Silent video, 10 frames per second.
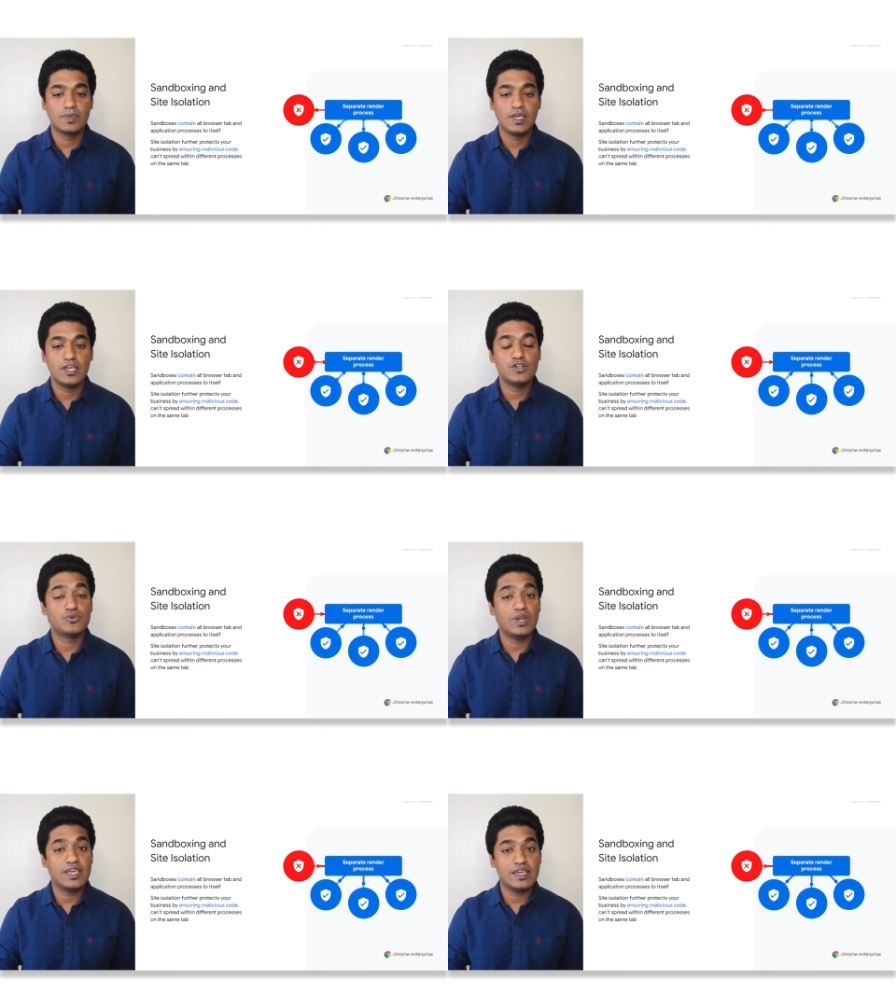In
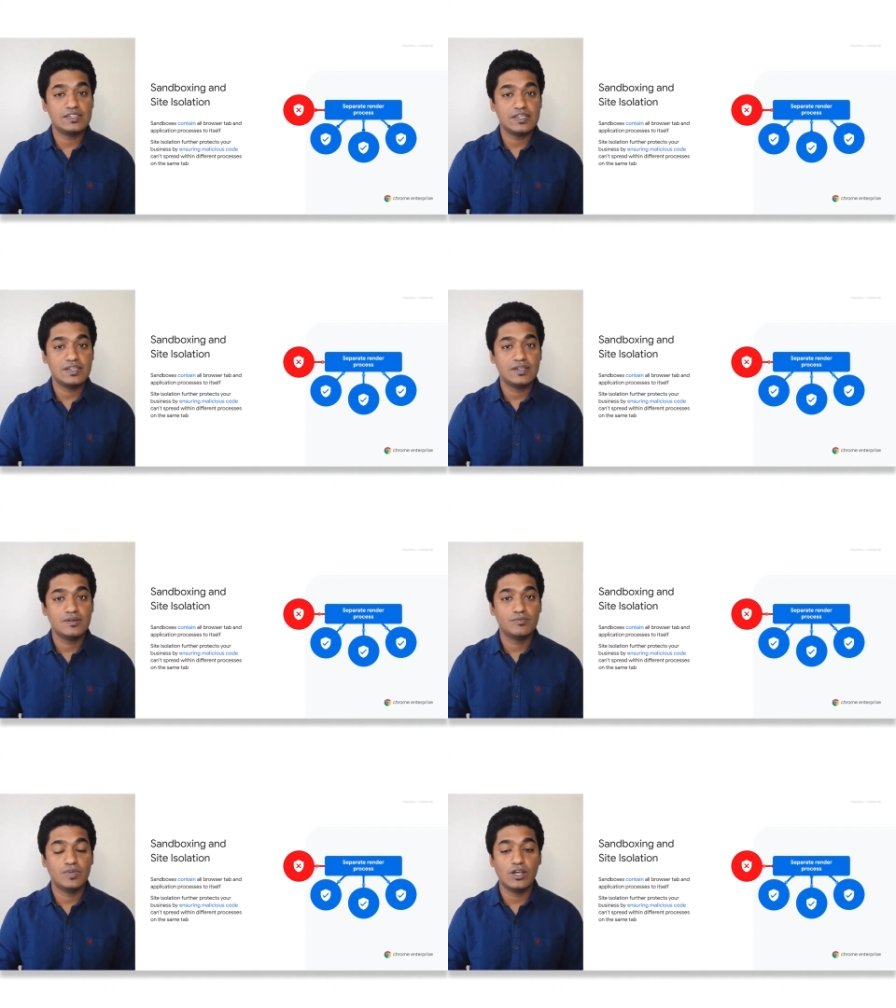2018,
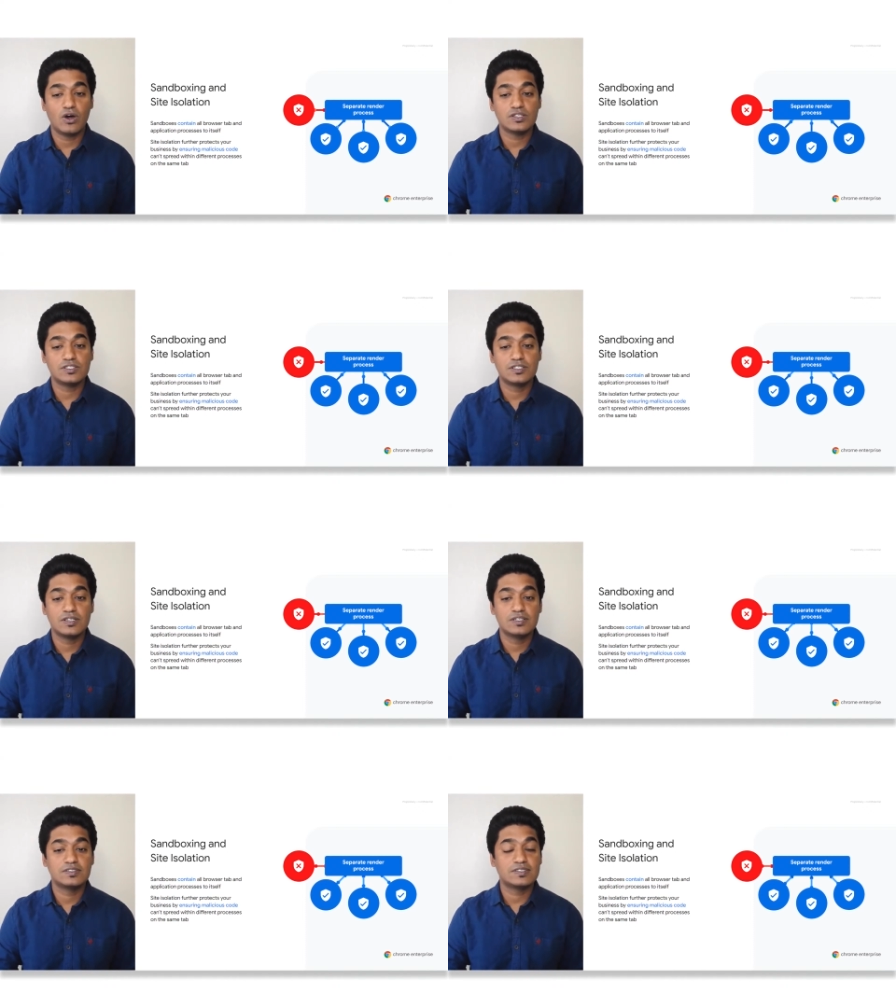we launched
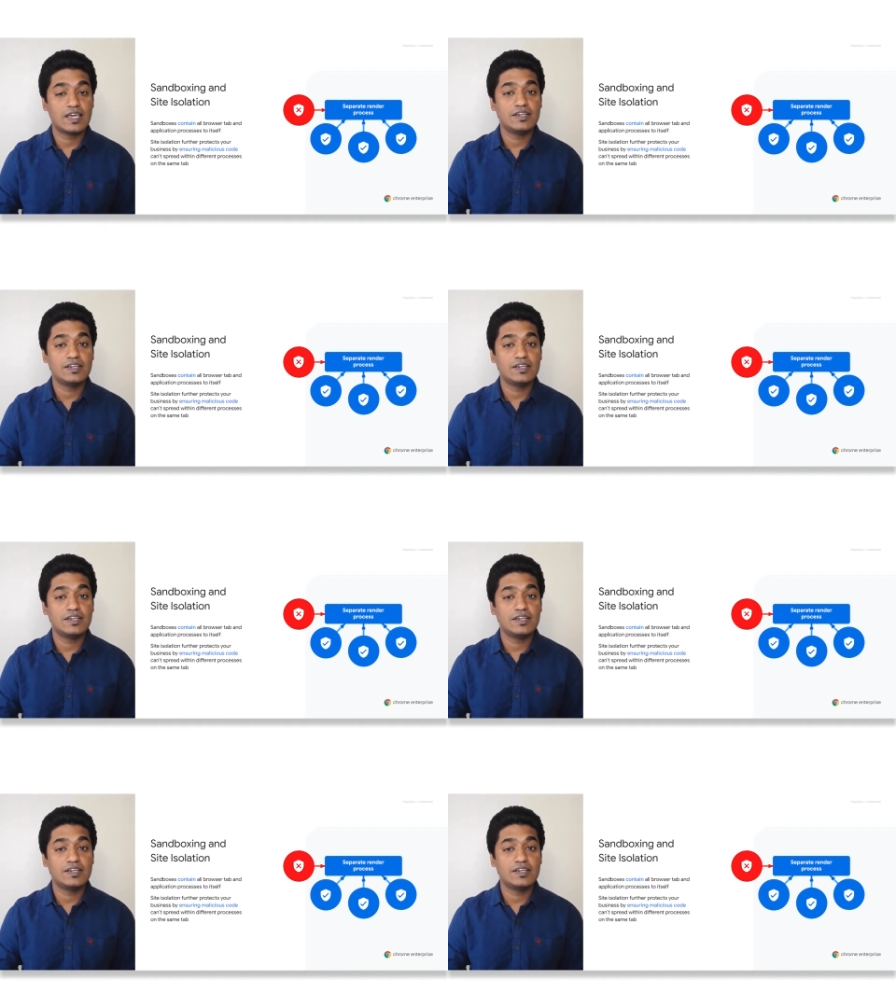site